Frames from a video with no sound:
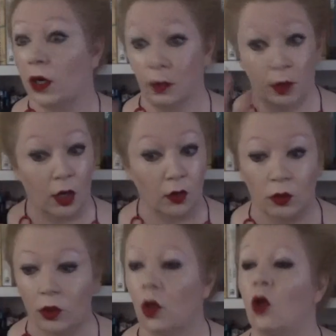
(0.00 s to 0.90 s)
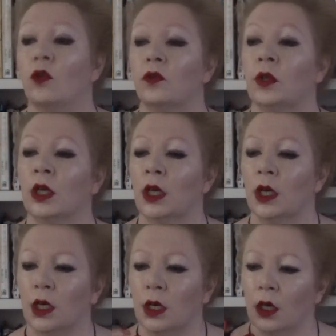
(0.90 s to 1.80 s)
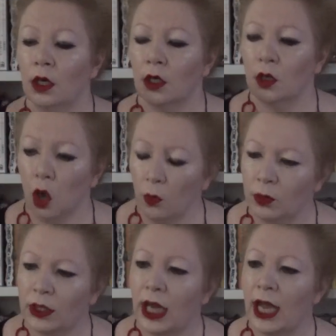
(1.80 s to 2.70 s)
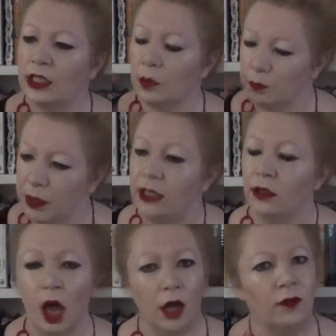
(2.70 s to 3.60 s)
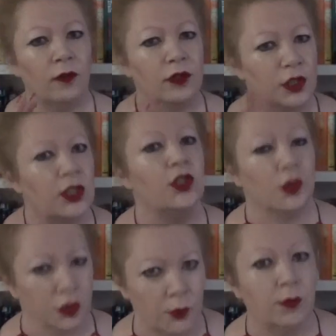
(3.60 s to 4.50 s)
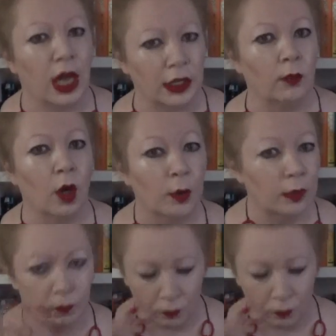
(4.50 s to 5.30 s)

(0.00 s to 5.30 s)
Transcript: I'm going through a lot of complicated big life decisions at the moment.